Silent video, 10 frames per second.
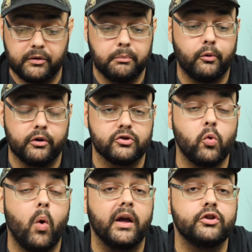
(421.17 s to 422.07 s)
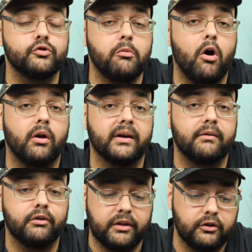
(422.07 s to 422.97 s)
The board is quite small, and
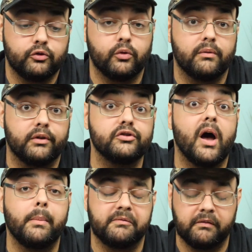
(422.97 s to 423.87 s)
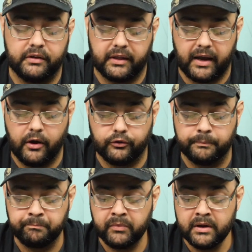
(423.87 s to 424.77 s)
everything is sort of on top of everything else.
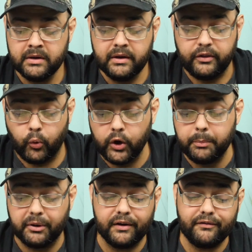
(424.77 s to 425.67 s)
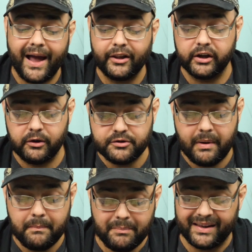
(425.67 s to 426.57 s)
The replay value here is
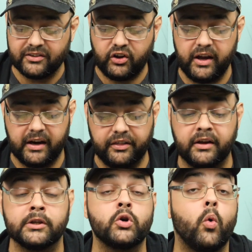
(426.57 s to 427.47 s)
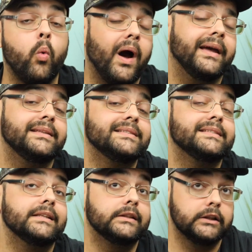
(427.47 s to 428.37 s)
my biggest hit. I think it's
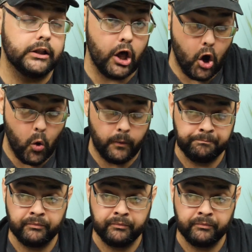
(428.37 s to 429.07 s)
quite low.